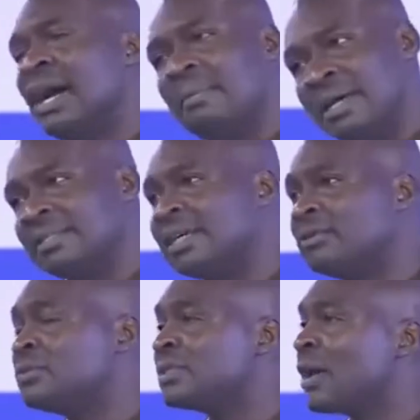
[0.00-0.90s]
My
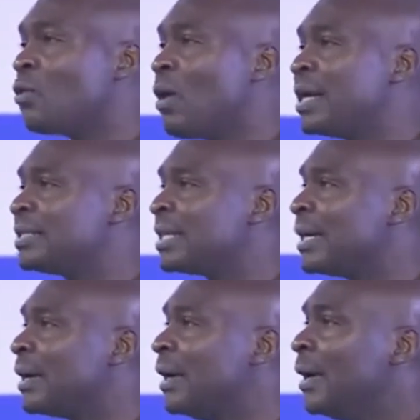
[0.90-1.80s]
schedules are quite
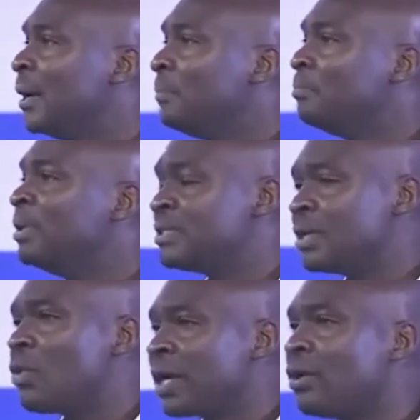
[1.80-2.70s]
busy,
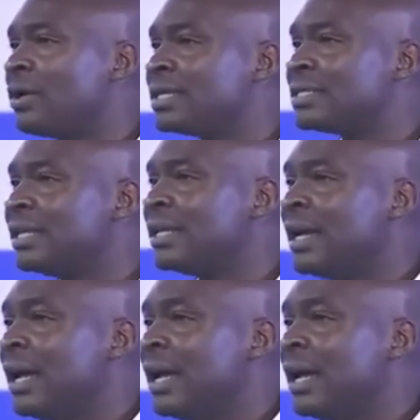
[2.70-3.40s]
quite honestly.